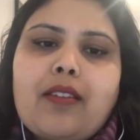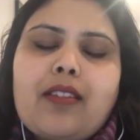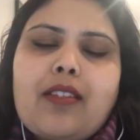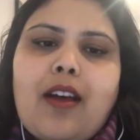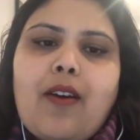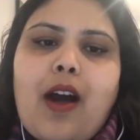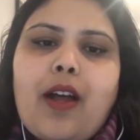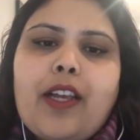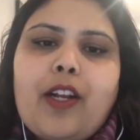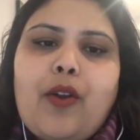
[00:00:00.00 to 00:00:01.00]
So
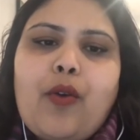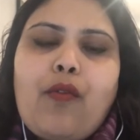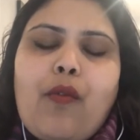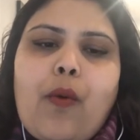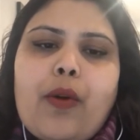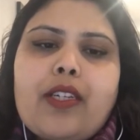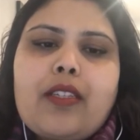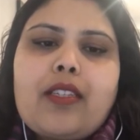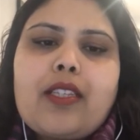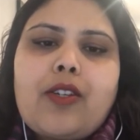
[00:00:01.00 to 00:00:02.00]
I look forward to
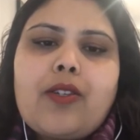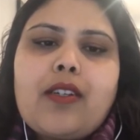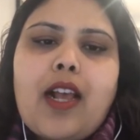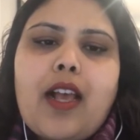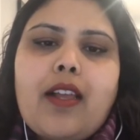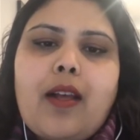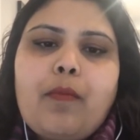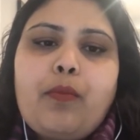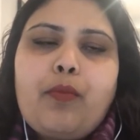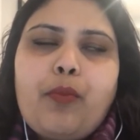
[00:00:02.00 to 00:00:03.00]
the session, and
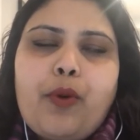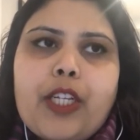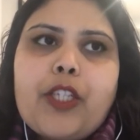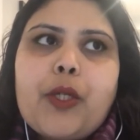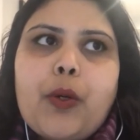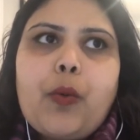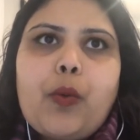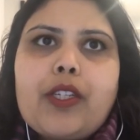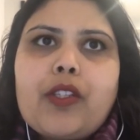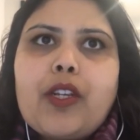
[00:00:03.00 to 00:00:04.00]
I'm pretty sure
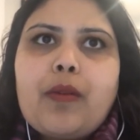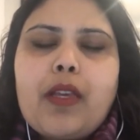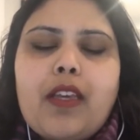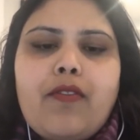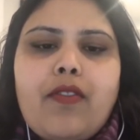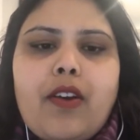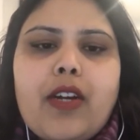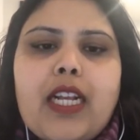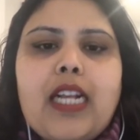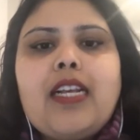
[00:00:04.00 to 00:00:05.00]
what is going to be a
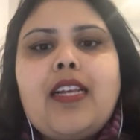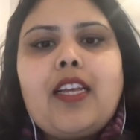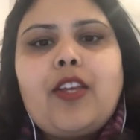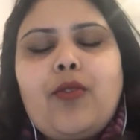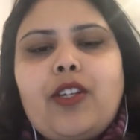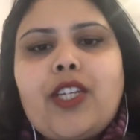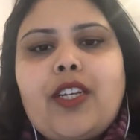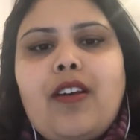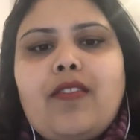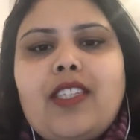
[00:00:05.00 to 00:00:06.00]
very
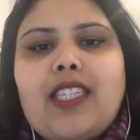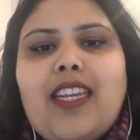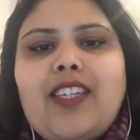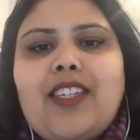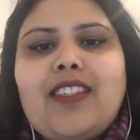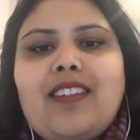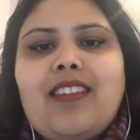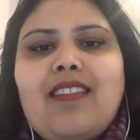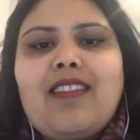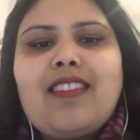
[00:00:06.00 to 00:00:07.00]
enriching conversation.
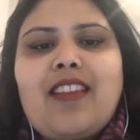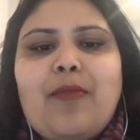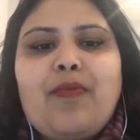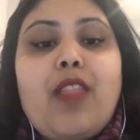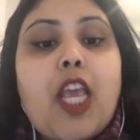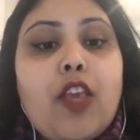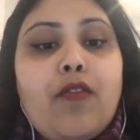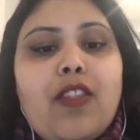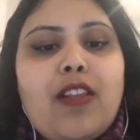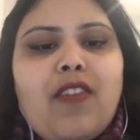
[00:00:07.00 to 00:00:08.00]
So thank you
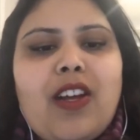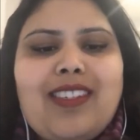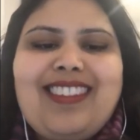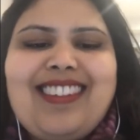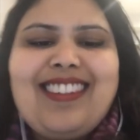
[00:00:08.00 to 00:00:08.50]
for the invite.